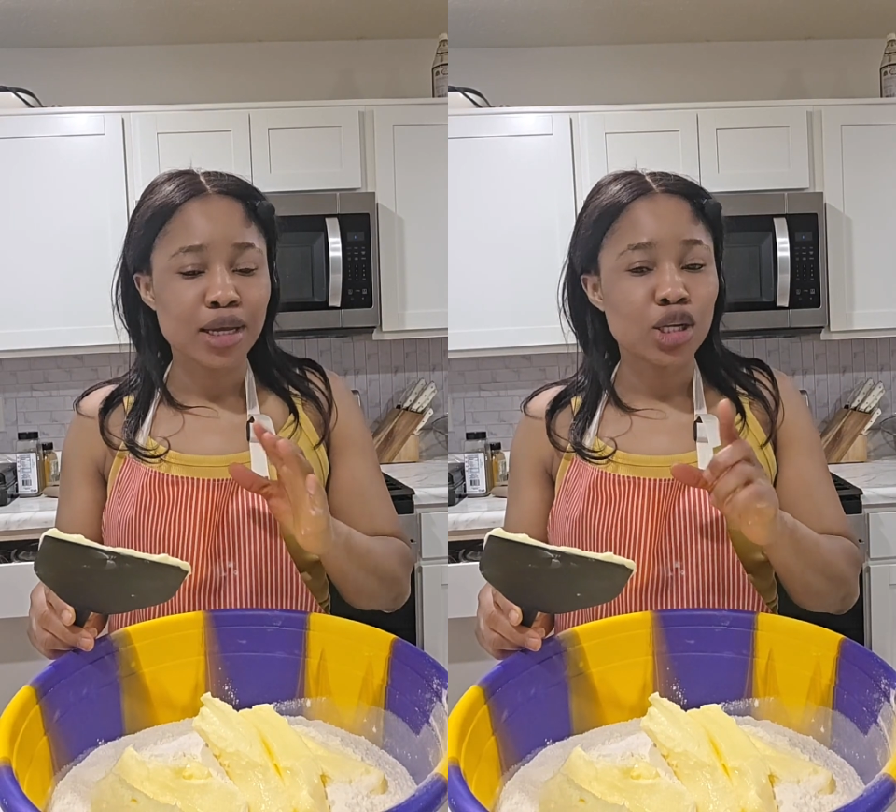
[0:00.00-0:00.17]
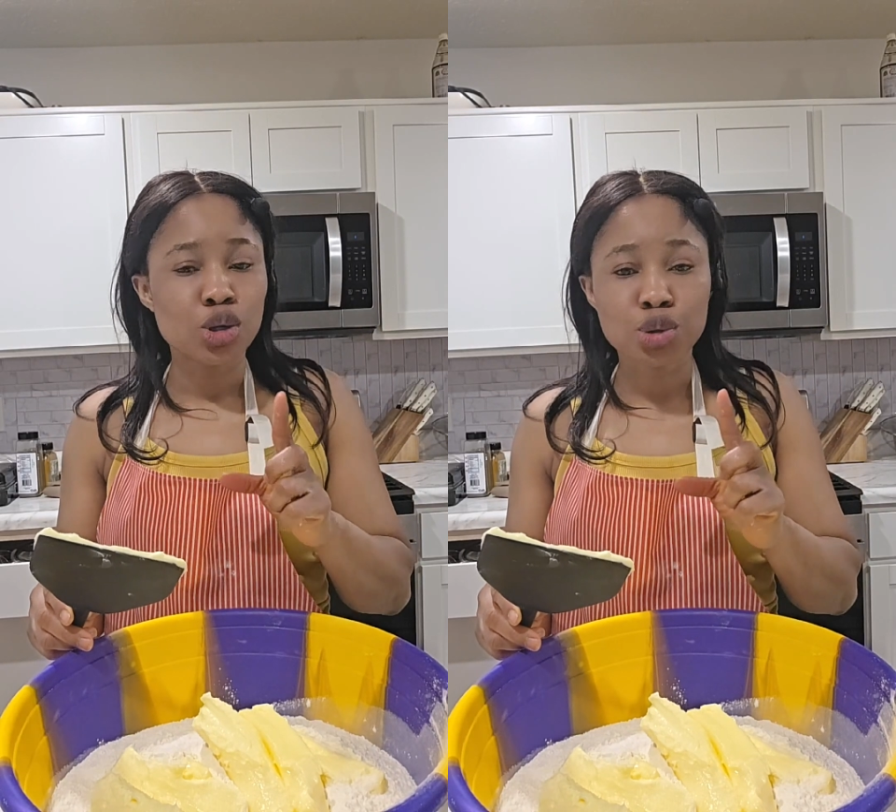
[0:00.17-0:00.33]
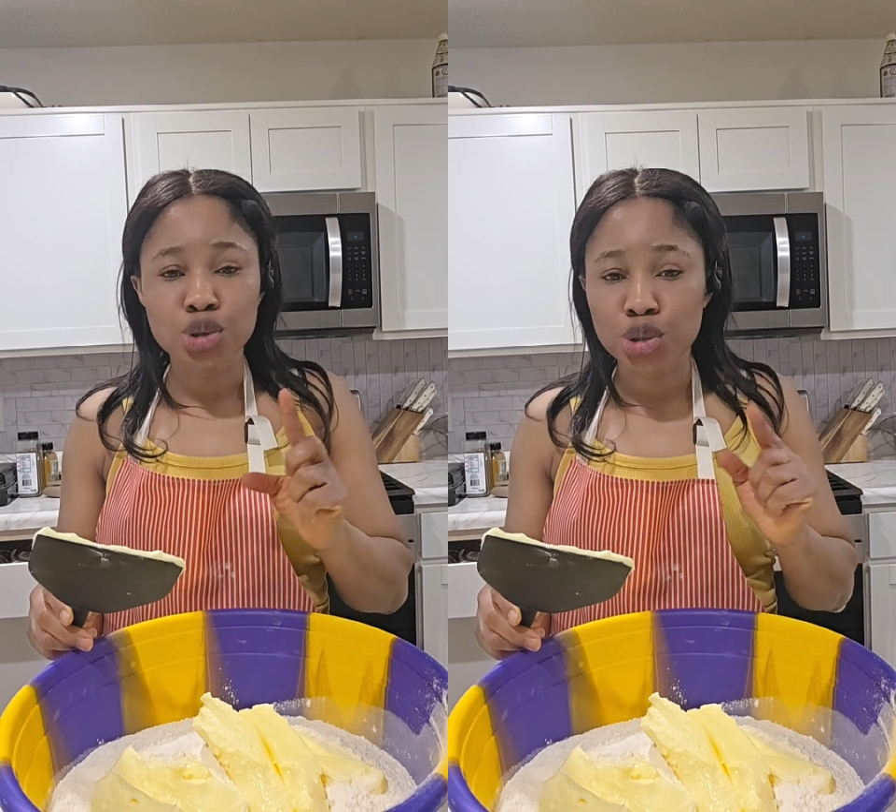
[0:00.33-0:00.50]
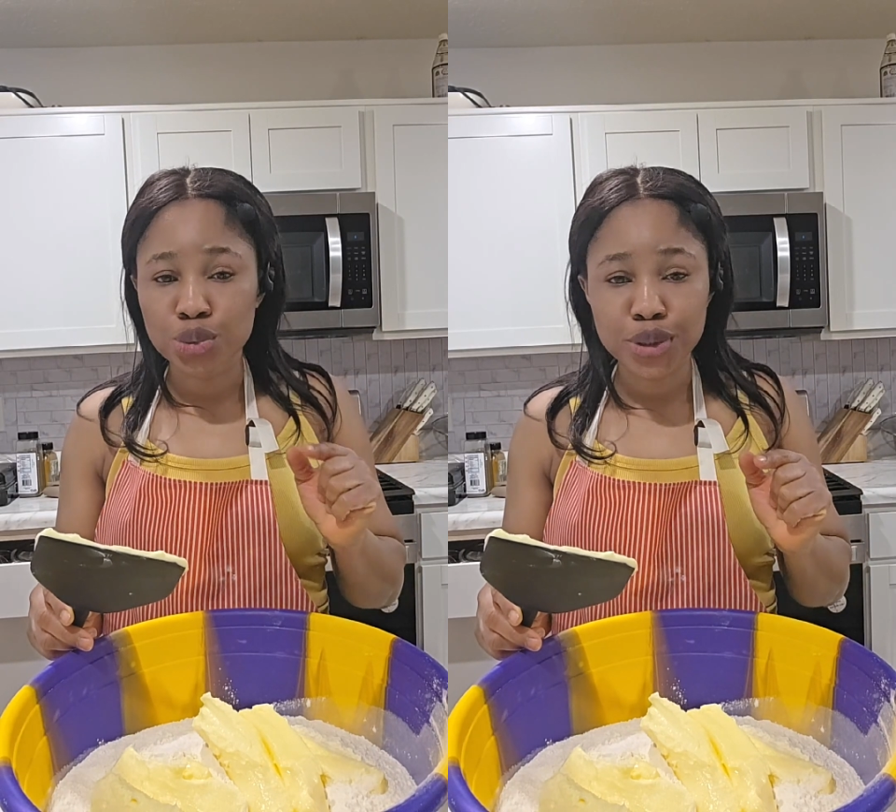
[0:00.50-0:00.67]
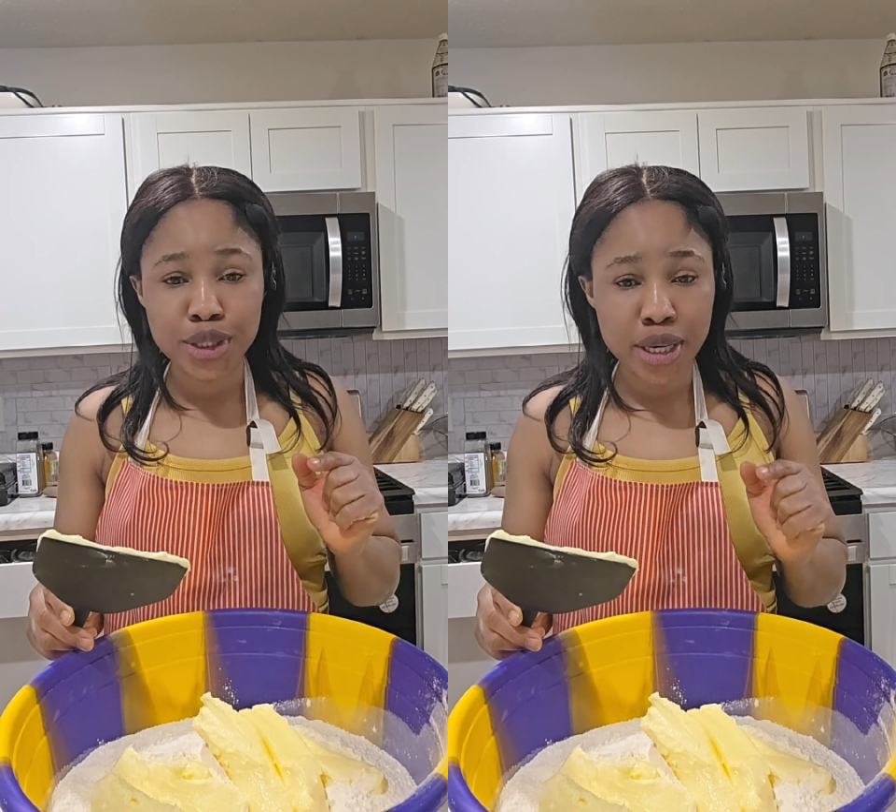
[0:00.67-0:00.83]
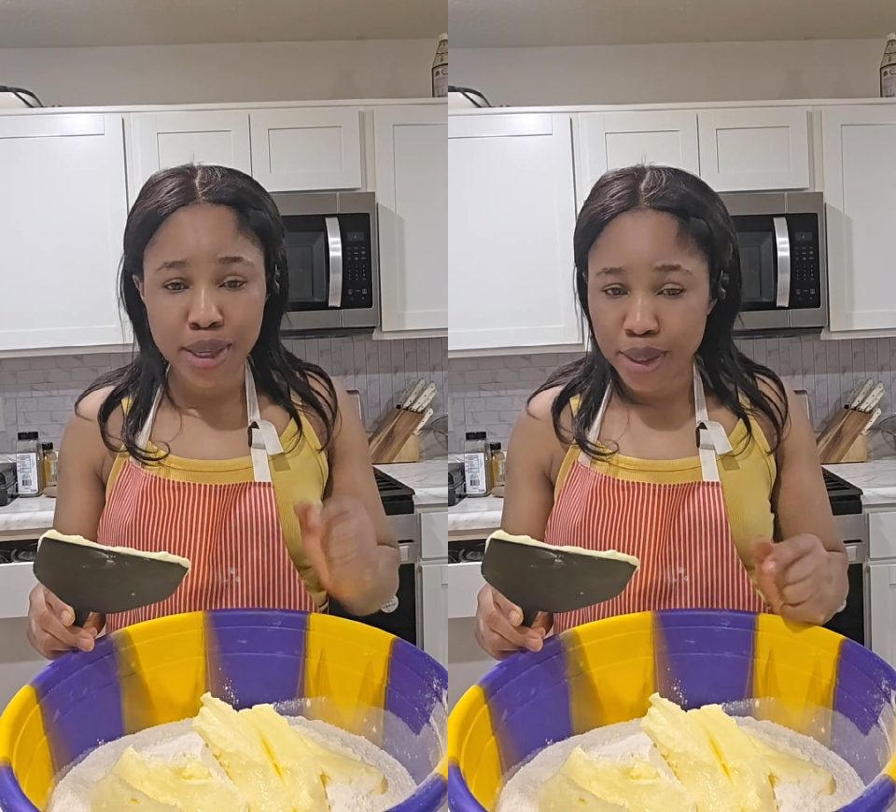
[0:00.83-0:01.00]
no
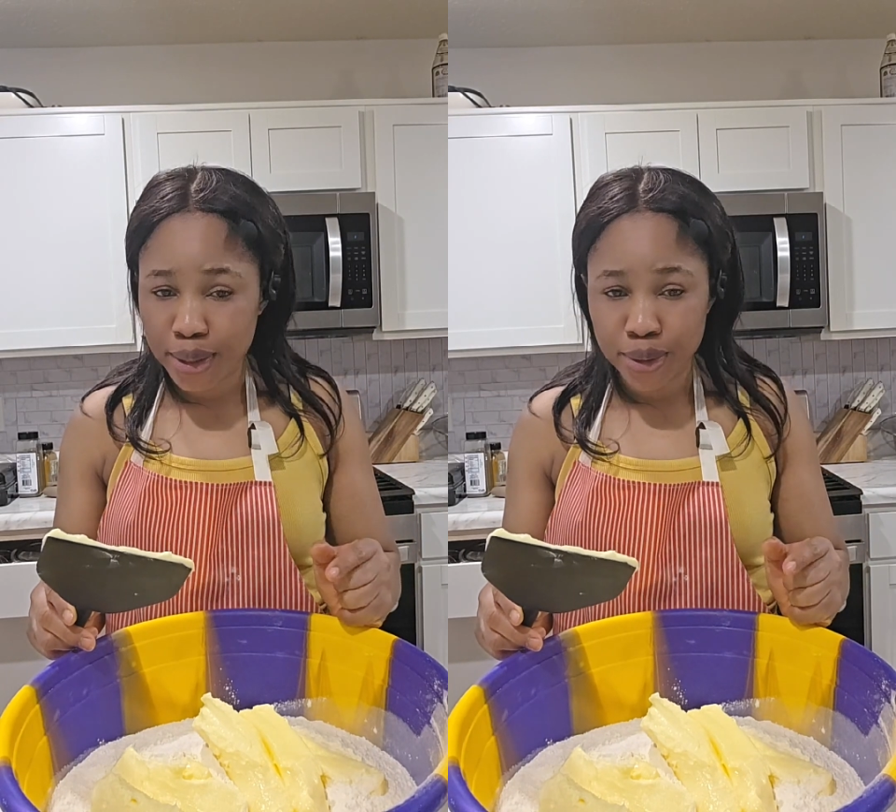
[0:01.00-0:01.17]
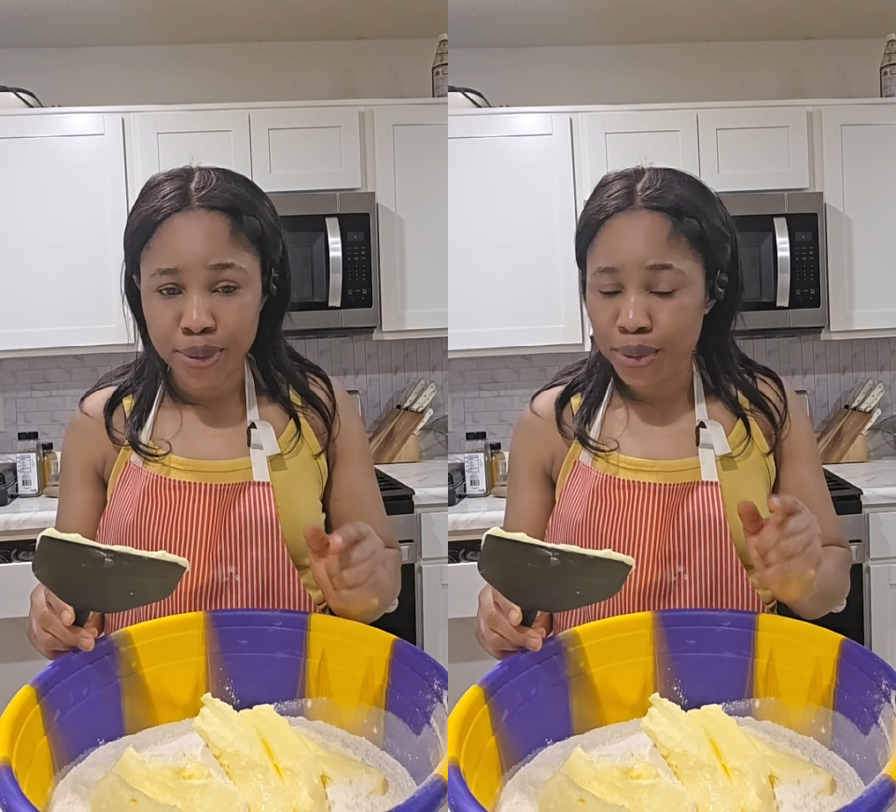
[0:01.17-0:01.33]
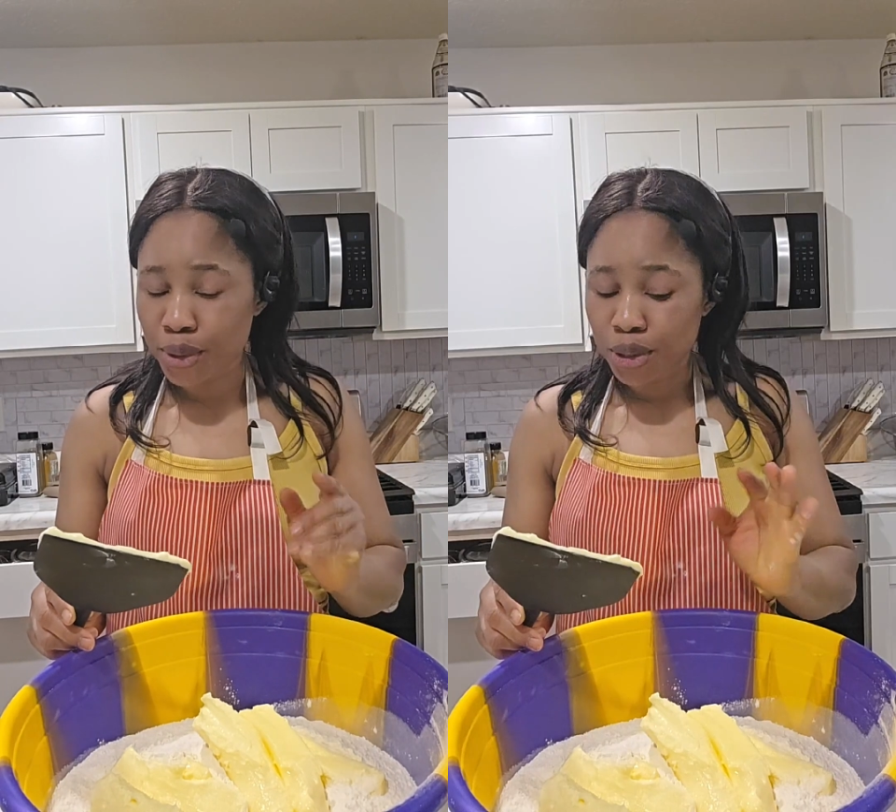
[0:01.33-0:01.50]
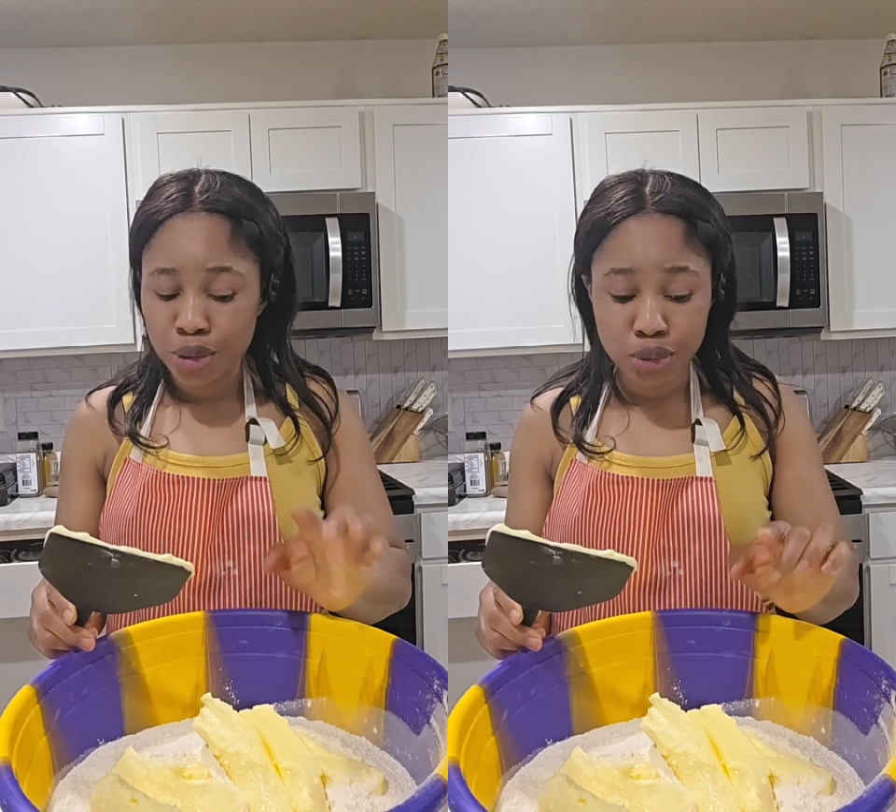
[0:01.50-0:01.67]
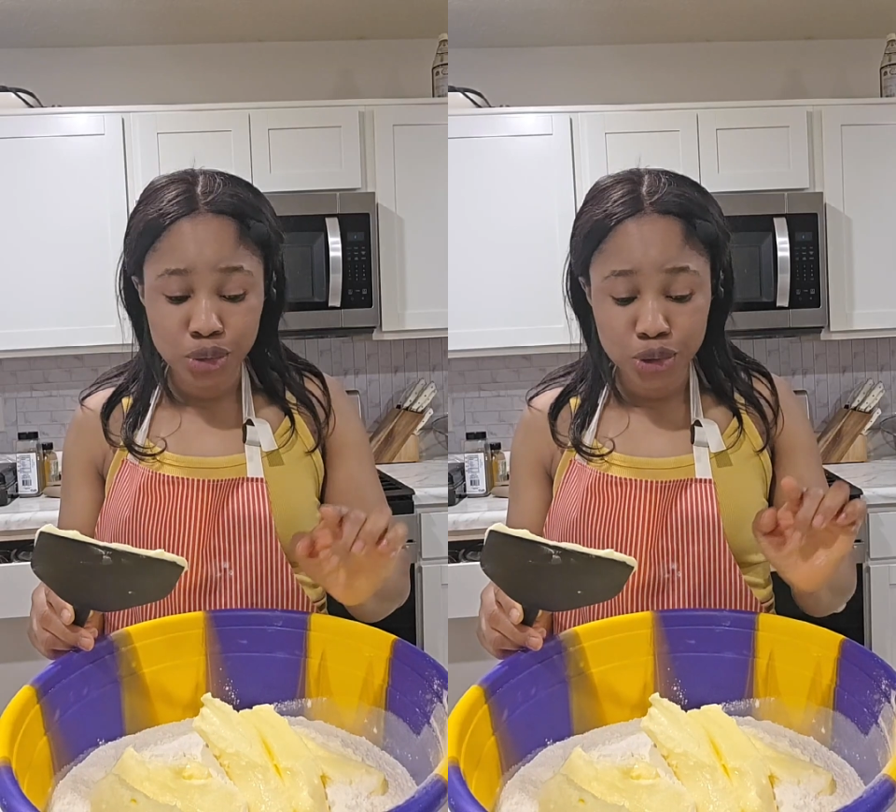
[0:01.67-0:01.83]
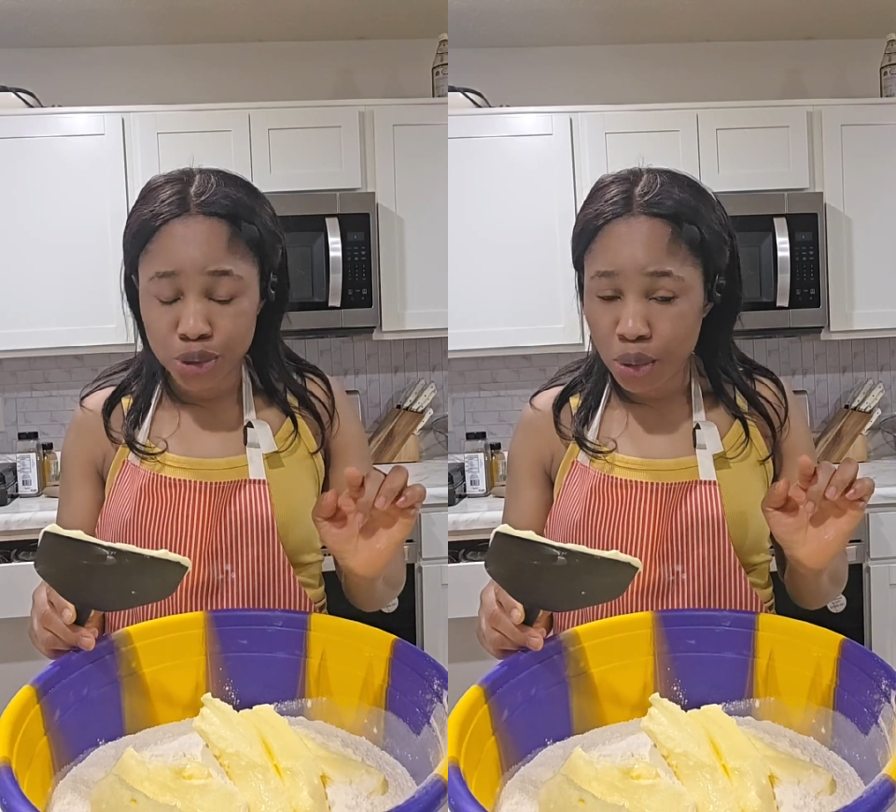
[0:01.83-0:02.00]
sugar, no
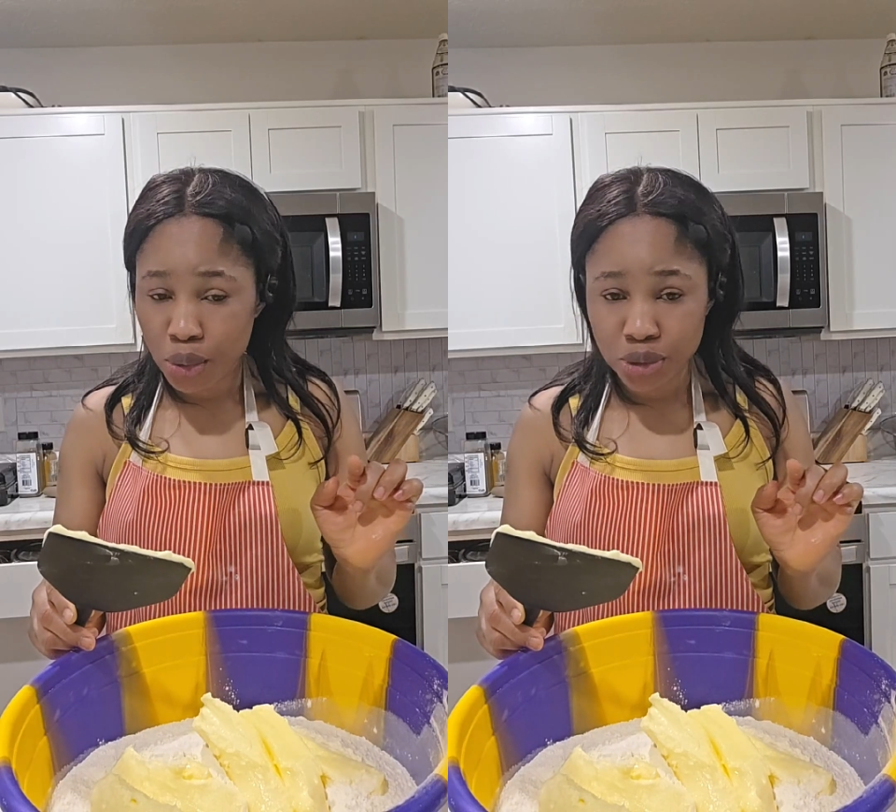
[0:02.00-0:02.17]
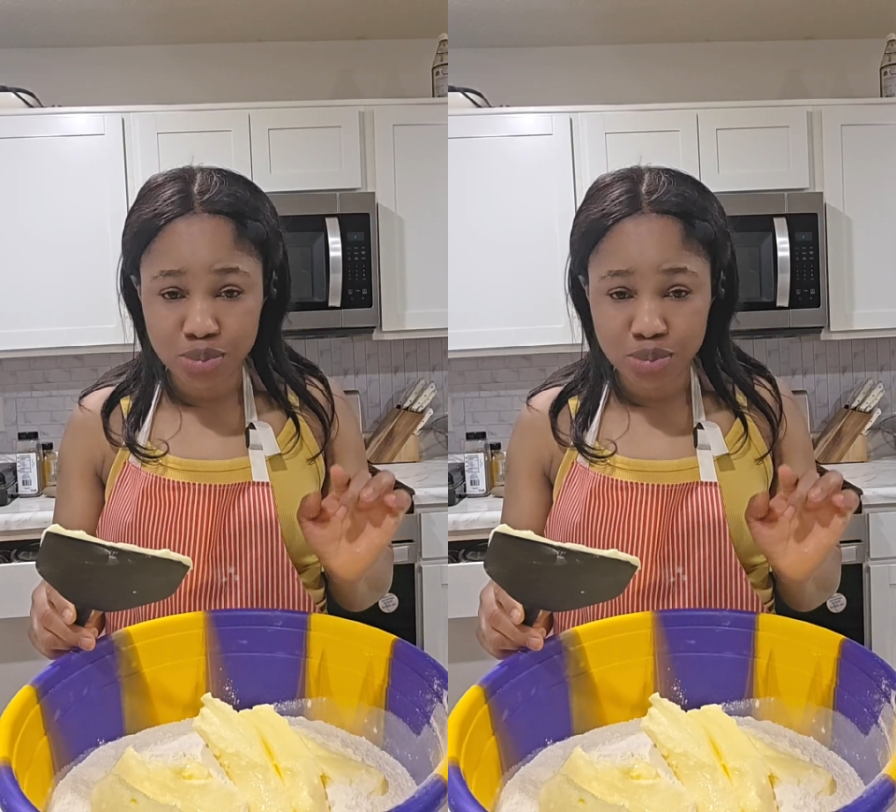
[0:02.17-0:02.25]
salt,